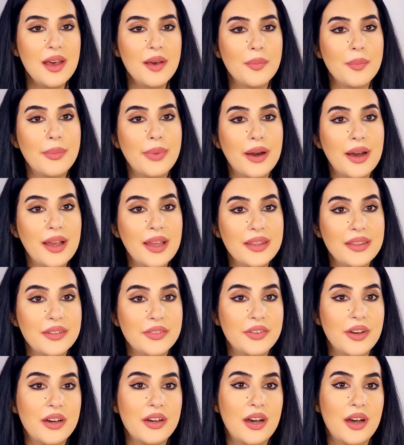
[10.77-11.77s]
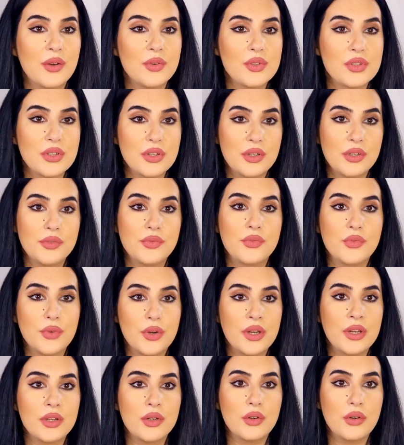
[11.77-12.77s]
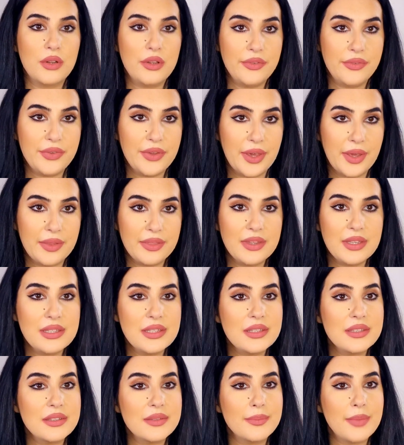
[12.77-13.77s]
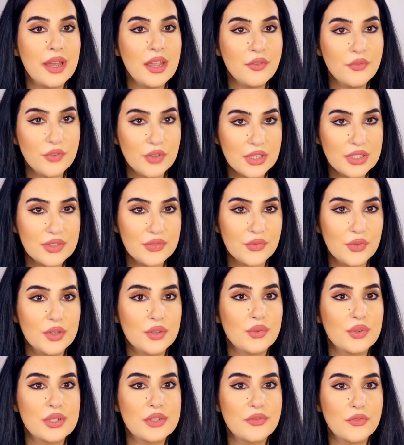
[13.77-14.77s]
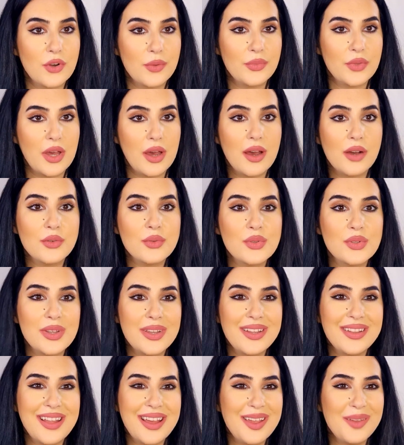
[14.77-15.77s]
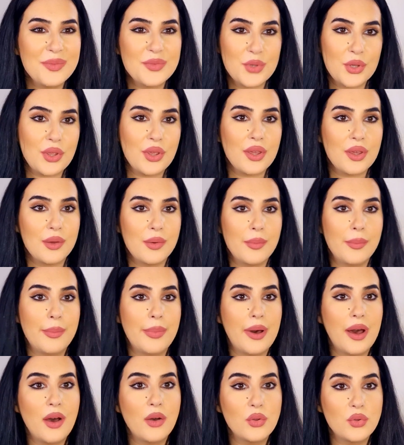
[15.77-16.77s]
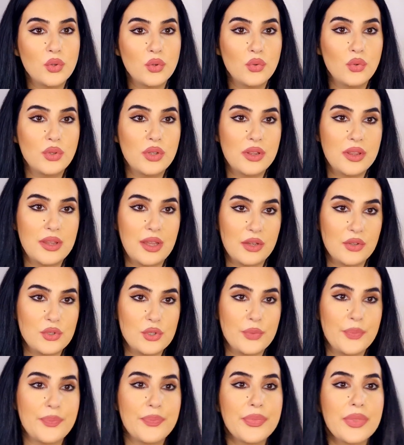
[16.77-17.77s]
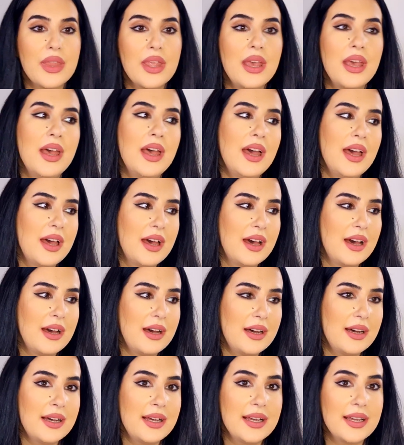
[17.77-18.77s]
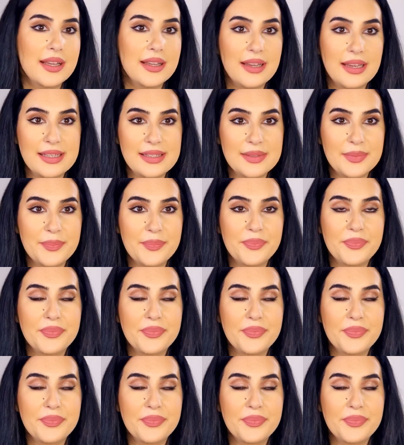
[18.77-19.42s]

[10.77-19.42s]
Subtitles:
by the house of Frank Olivier. This is my first fragrance from the house and I'm talking about Oud Touch. Guys,